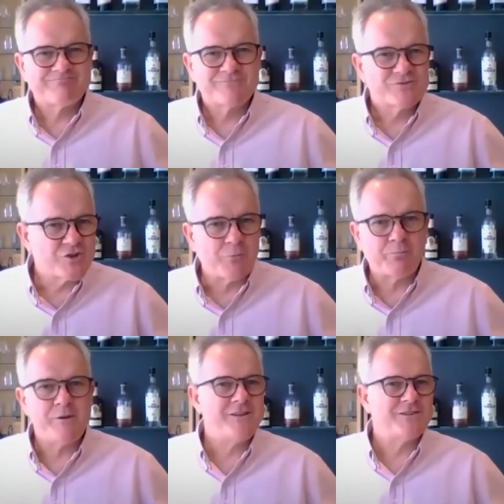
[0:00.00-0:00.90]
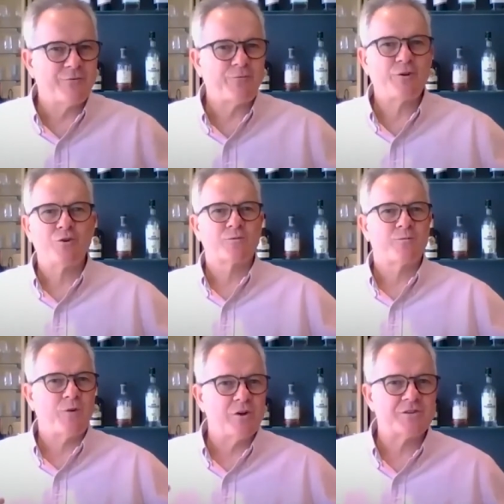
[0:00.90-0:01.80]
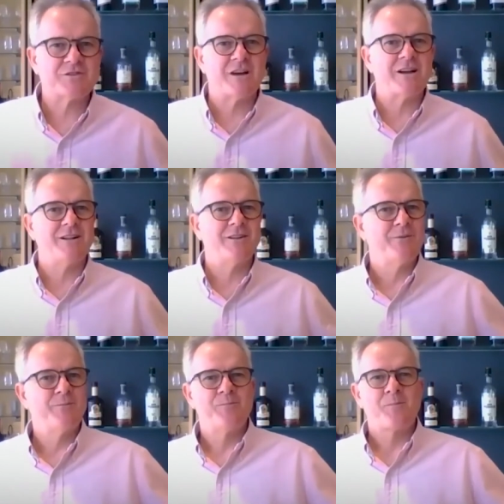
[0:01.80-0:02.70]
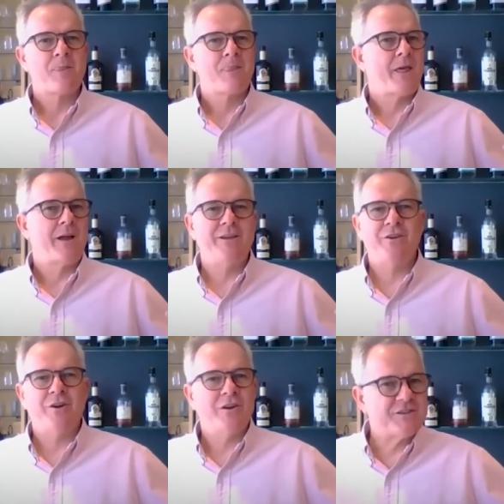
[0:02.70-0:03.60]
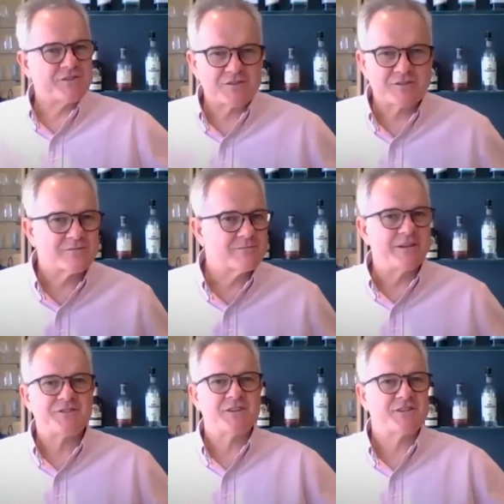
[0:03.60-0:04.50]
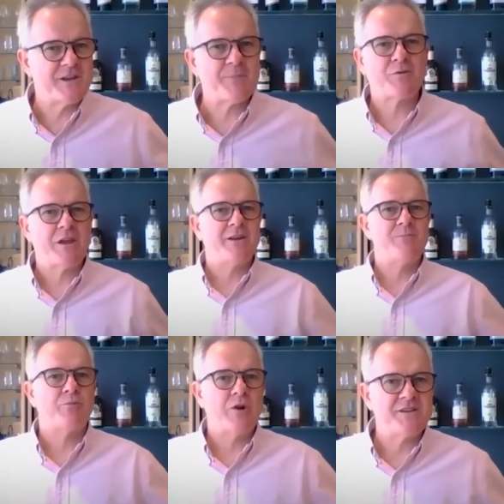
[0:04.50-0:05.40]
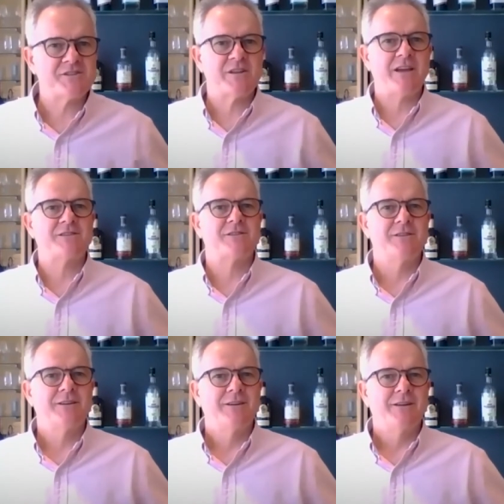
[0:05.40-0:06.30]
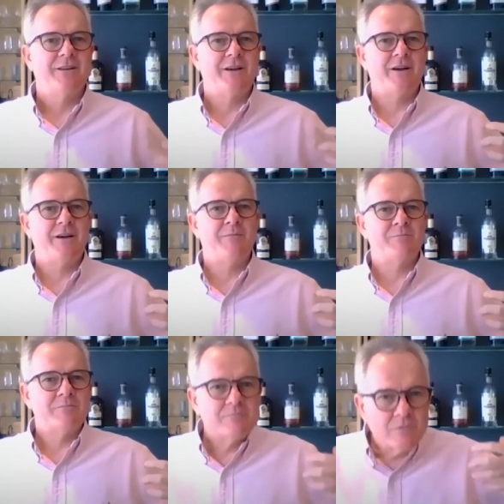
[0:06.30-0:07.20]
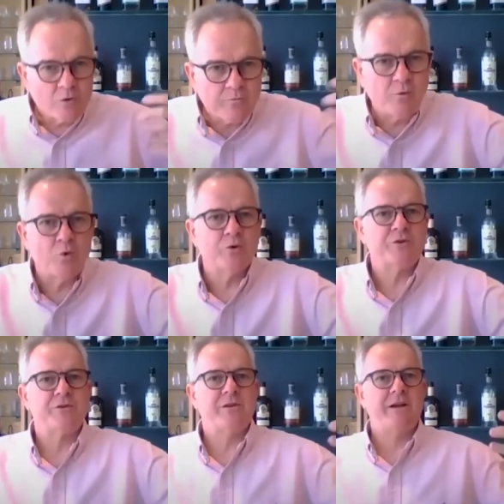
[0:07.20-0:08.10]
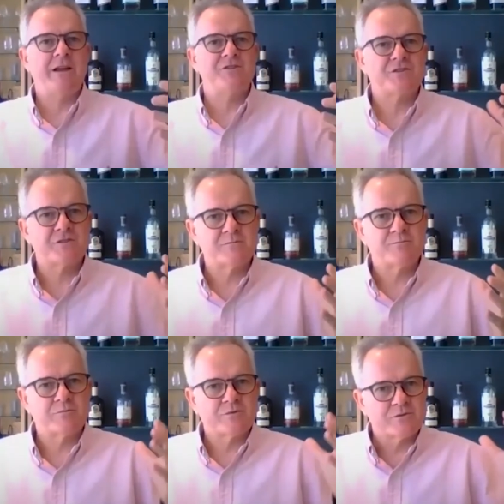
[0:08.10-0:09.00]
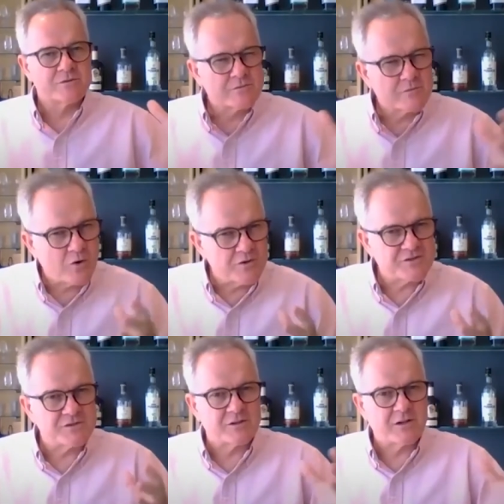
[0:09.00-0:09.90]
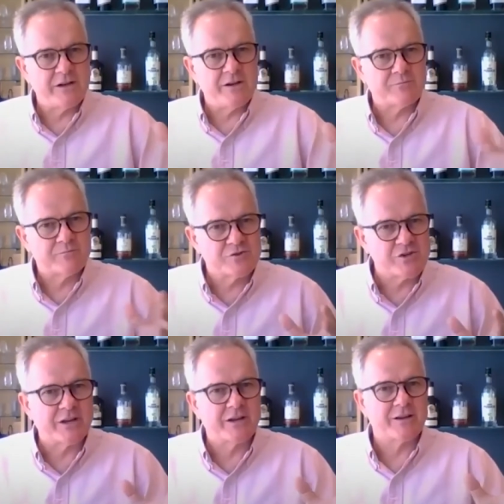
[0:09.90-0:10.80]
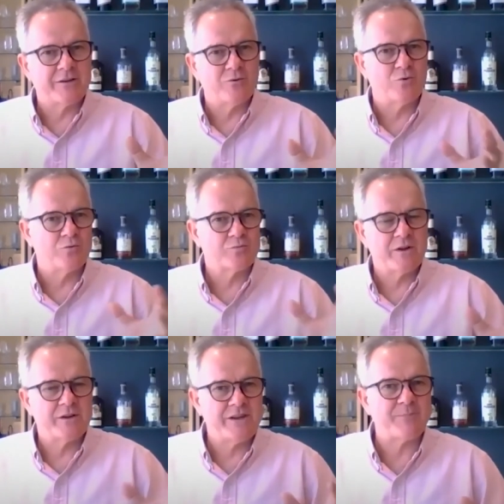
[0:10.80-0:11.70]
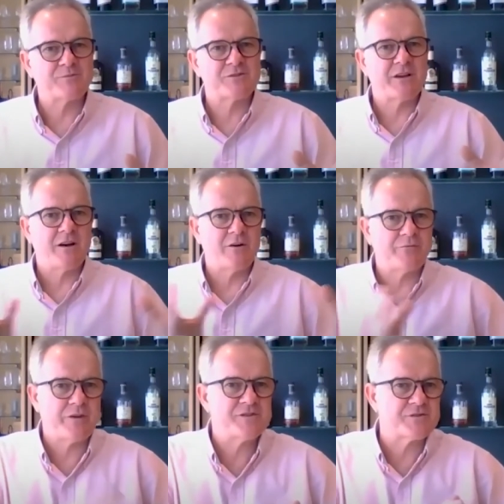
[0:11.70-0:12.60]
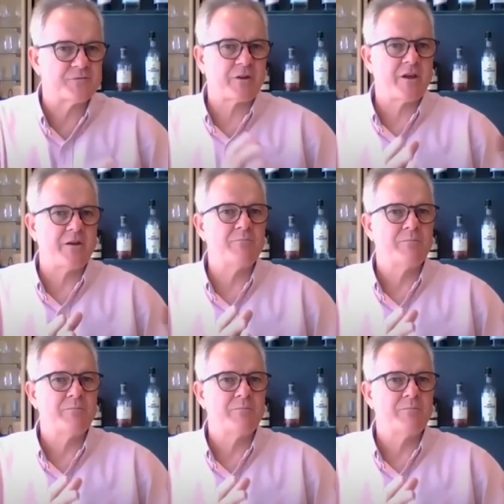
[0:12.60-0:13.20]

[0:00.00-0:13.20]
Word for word: choppy, difficult, volatile. You know, let's let's accept that, embrace that, um, look forward, and just constantly jig or adapt our offensive game